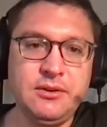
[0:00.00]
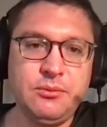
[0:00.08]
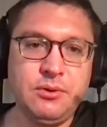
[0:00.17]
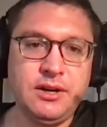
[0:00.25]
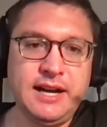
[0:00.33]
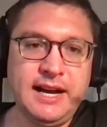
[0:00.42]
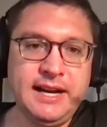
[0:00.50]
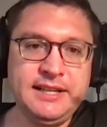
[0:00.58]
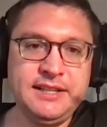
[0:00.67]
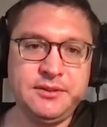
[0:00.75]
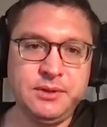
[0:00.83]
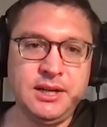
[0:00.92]
where
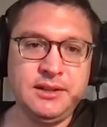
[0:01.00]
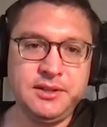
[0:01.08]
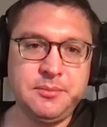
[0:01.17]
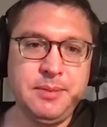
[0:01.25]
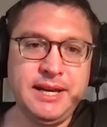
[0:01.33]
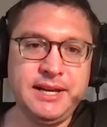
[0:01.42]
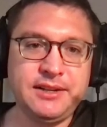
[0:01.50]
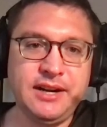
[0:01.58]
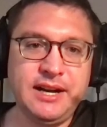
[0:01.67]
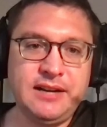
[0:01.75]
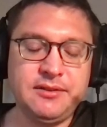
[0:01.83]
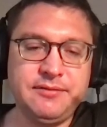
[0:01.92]
Heidi and Roland Baker
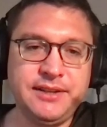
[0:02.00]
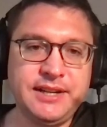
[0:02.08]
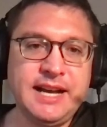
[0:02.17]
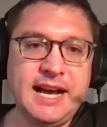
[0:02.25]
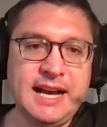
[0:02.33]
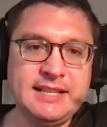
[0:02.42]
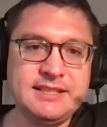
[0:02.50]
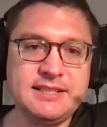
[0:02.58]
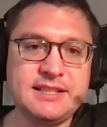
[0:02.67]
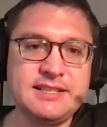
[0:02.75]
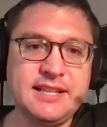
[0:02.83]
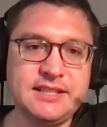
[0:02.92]
have a very high
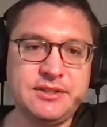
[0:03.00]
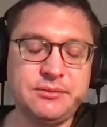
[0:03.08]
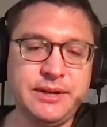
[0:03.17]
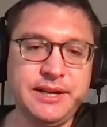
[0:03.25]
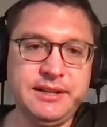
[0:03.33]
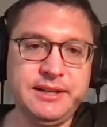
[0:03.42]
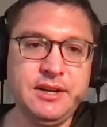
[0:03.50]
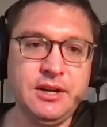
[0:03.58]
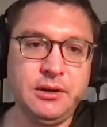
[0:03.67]
success rate